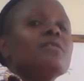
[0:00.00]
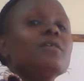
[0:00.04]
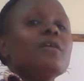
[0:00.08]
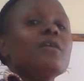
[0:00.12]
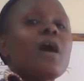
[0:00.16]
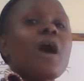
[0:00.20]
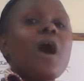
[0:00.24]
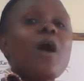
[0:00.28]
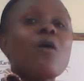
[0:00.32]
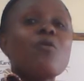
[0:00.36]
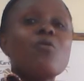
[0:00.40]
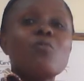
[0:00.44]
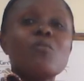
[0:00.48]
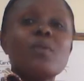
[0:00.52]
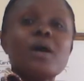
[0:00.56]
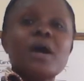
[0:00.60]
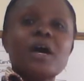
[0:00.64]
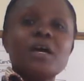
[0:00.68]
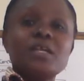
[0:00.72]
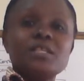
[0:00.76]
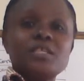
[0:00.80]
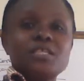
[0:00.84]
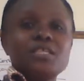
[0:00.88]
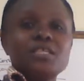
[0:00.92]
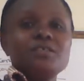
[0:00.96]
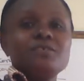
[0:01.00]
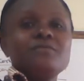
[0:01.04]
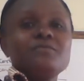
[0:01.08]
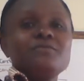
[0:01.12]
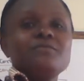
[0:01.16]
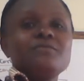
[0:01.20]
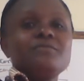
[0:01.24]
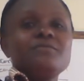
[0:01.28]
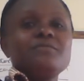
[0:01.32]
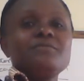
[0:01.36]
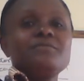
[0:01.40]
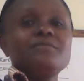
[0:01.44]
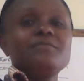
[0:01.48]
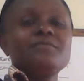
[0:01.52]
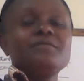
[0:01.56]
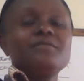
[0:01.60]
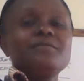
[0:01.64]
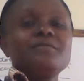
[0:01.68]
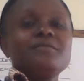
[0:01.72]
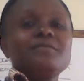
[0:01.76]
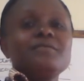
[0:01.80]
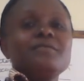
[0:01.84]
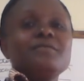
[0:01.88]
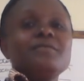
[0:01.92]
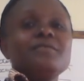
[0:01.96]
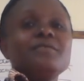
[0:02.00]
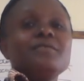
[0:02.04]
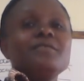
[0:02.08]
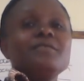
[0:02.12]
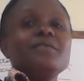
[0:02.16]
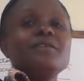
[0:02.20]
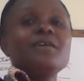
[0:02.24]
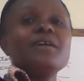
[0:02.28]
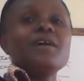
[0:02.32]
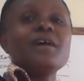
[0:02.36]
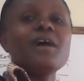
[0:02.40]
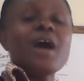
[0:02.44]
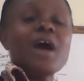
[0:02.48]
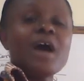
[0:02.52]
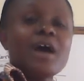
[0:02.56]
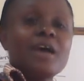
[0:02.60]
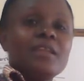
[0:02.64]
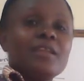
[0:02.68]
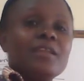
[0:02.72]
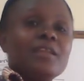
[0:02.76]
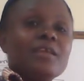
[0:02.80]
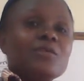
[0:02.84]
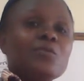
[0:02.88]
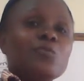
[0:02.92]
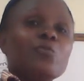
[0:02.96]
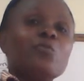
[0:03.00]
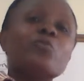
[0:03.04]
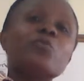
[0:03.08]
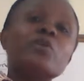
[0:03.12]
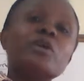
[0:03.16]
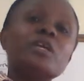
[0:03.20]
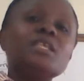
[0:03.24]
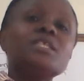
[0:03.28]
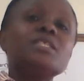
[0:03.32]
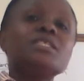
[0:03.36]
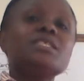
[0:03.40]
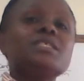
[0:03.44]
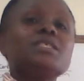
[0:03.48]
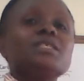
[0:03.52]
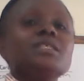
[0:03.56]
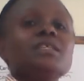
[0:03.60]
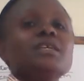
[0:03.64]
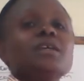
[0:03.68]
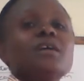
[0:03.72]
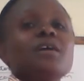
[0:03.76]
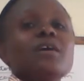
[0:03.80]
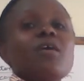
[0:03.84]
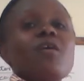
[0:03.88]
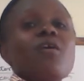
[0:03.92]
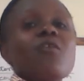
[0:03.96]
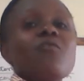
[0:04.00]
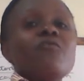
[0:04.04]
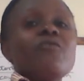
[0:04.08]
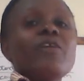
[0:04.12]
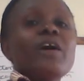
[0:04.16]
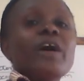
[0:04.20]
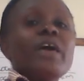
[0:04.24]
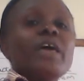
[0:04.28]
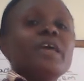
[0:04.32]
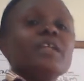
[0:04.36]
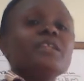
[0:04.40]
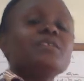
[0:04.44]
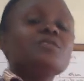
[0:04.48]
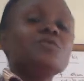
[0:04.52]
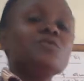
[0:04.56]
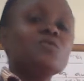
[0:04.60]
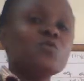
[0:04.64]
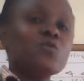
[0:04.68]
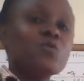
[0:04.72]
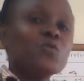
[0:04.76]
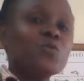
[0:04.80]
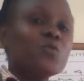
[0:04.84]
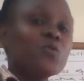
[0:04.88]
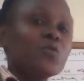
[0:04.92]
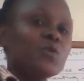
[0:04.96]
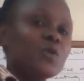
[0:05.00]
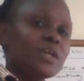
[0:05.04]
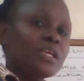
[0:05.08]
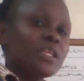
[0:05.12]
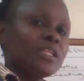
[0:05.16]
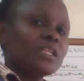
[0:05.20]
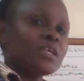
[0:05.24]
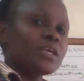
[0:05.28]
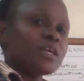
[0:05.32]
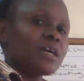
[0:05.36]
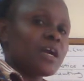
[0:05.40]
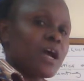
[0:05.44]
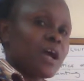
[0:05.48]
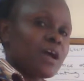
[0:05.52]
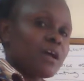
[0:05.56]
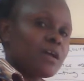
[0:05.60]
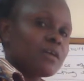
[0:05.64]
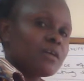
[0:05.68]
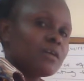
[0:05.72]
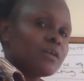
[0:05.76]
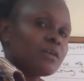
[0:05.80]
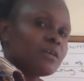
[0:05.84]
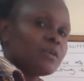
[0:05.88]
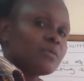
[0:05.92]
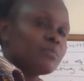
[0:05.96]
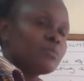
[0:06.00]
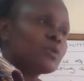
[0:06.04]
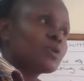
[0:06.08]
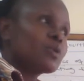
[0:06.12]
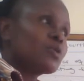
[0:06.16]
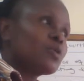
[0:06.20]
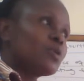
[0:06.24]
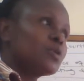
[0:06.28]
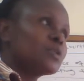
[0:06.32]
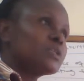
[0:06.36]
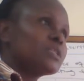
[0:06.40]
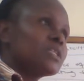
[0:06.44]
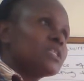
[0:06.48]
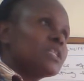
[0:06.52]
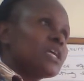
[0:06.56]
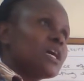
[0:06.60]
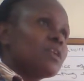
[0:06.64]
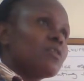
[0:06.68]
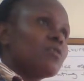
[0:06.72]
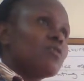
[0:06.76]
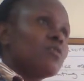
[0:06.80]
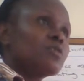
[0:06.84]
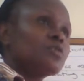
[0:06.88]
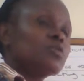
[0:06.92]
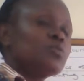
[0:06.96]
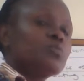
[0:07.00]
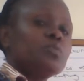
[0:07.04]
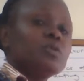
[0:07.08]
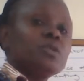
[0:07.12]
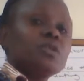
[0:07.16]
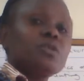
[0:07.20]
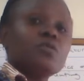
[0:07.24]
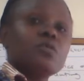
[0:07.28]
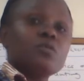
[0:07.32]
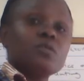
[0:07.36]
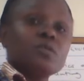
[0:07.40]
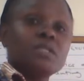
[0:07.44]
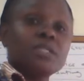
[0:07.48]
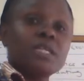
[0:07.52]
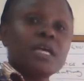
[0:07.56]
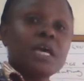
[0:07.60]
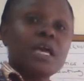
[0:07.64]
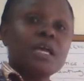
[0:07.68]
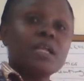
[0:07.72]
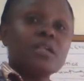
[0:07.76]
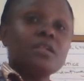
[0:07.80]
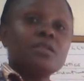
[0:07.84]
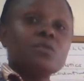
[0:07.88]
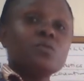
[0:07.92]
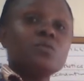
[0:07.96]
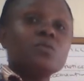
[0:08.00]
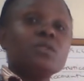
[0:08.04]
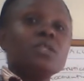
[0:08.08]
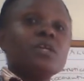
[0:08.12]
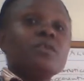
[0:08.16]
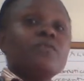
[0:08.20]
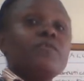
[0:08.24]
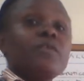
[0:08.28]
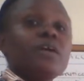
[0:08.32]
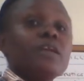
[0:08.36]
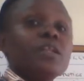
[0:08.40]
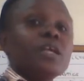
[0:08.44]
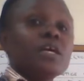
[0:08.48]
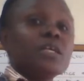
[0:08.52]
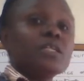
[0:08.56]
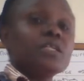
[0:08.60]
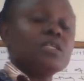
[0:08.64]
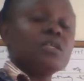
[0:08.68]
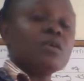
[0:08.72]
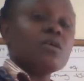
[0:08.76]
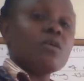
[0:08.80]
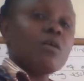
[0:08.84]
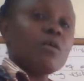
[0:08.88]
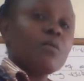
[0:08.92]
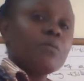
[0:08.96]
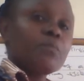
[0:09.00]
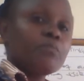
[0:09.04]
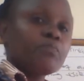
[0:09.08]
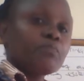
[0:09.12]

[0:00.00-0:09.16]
how much, and which overhead did you incur, because they are going to be reconciled with the financial